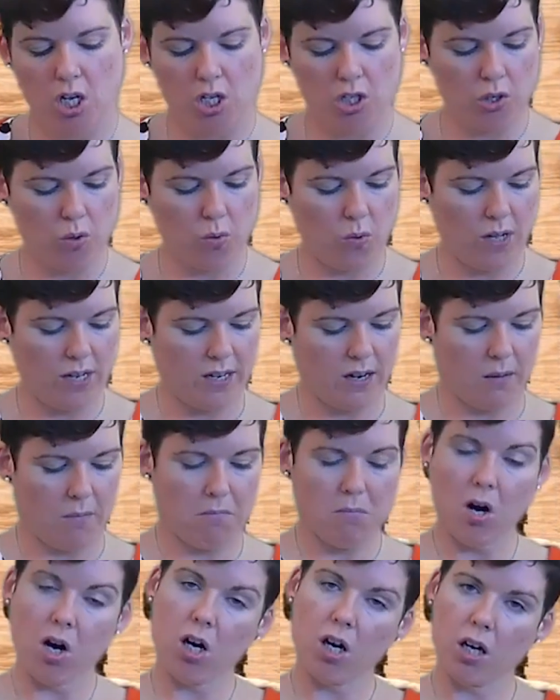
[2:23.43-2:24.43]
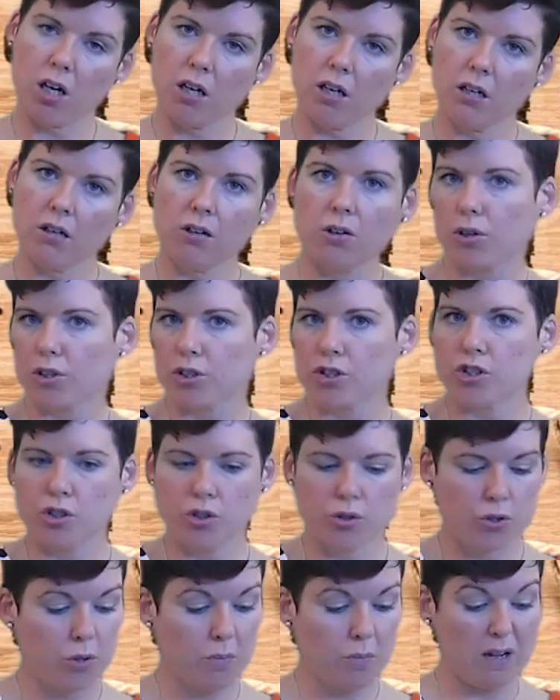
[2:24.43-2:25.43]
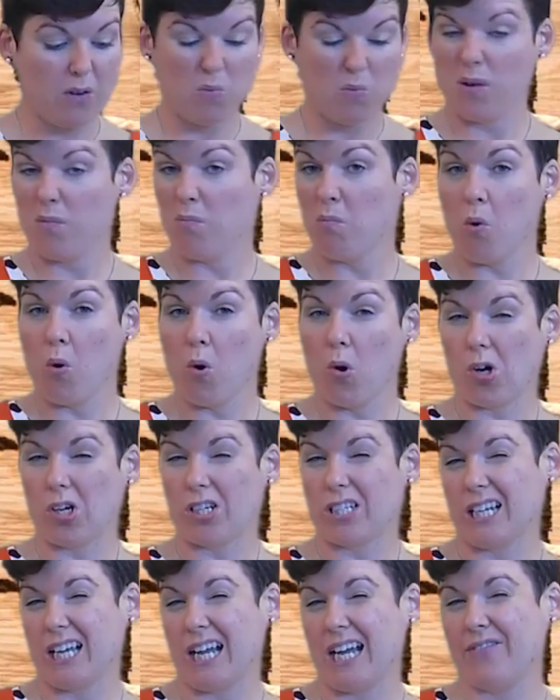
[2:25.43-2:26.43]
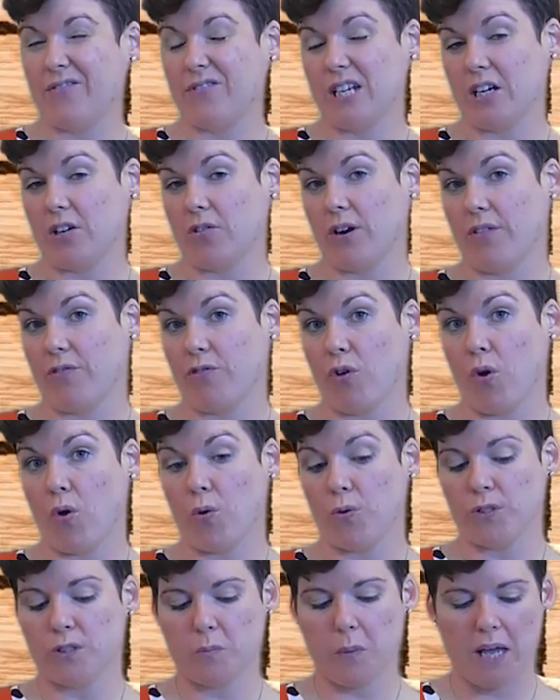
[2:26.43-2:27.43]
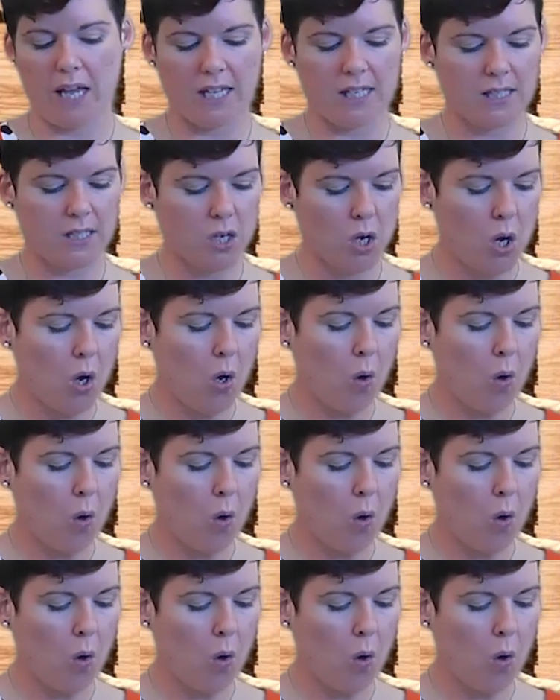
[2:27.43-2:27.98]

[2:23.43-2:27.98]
You'll want a marker or two. You might want more to kind of decorate the whole space.